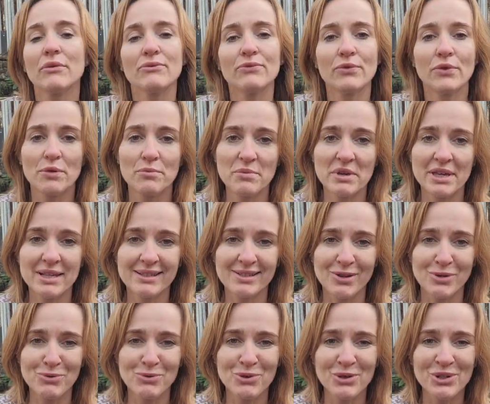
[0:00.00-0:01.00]
from his
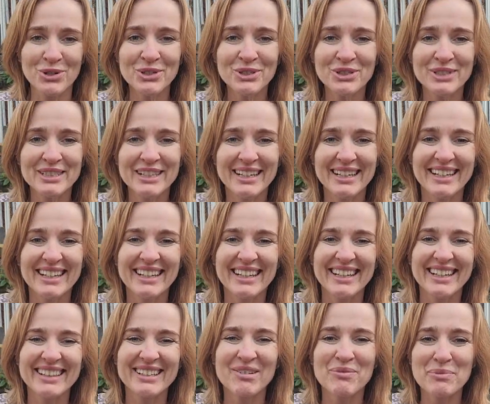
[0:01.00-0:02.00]
owners,
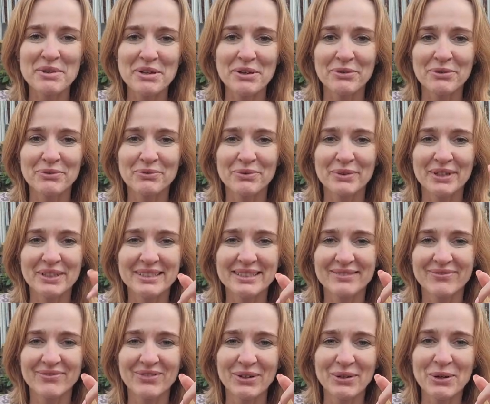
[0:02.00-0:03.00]
there'll be a
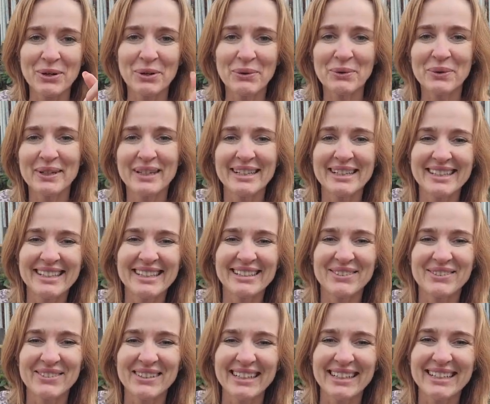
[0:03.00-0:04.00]
photo in the
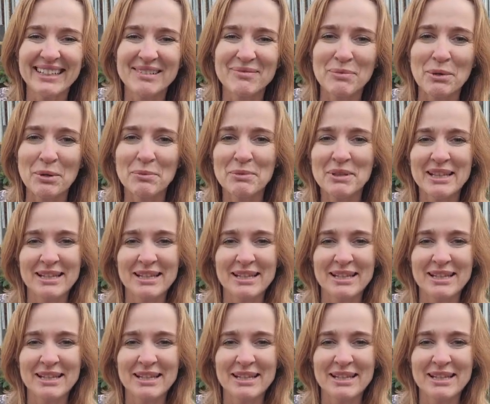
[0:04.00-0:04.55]
feed in a moment.